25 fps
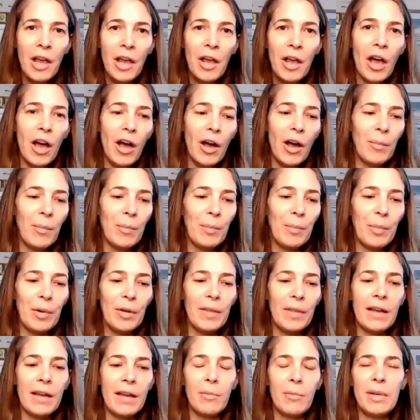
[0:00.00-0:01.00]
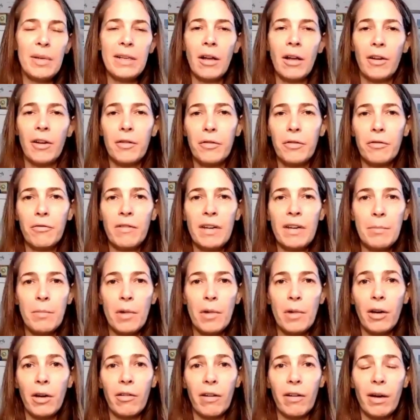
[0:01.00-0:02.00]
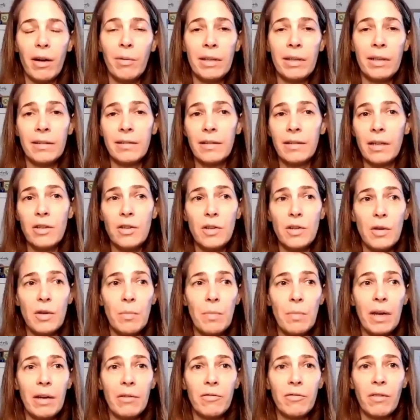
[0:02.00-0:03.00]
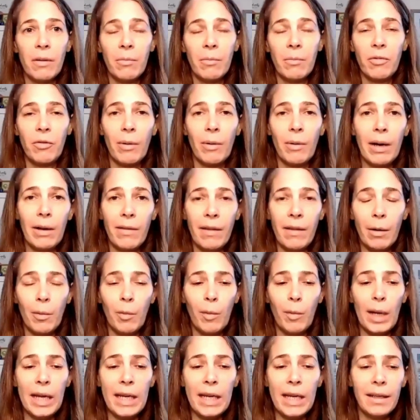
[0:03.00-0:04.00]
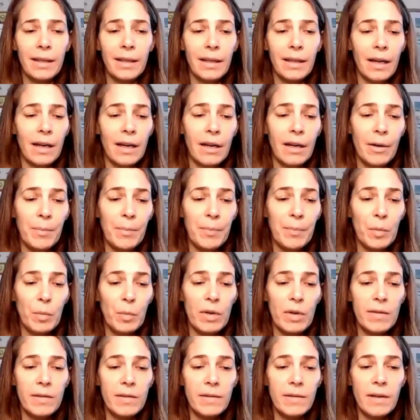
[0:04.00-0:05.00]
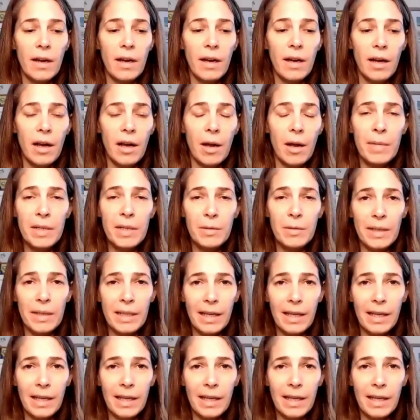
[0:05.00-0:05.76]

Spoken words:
but there'll be like three micro wins that you can pick from throughout that week, with a midweek